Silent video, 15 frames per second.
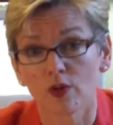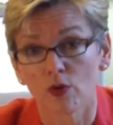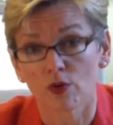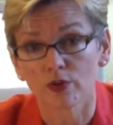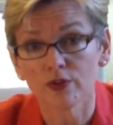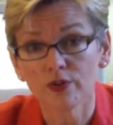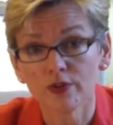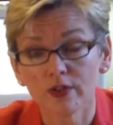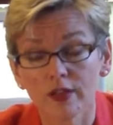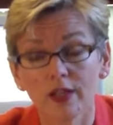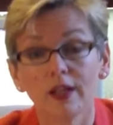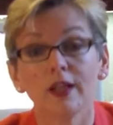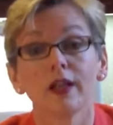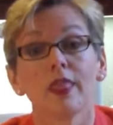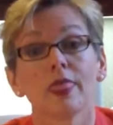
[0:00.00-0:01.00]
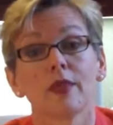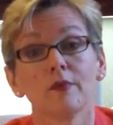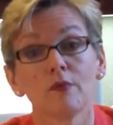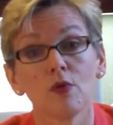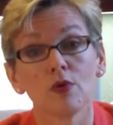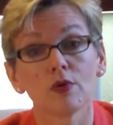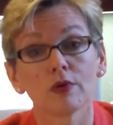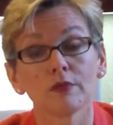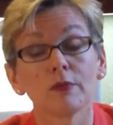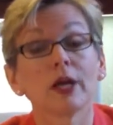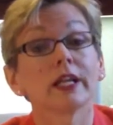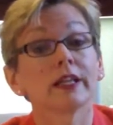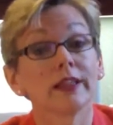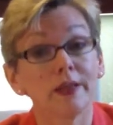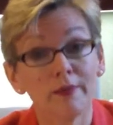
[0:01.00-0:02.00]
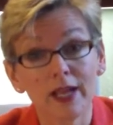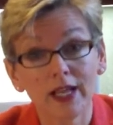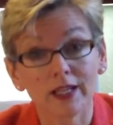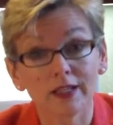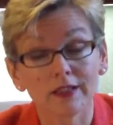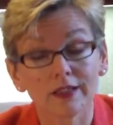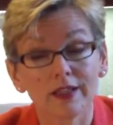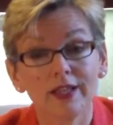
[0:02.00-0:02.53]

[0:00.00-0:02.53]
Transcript: ordered, the more money they made.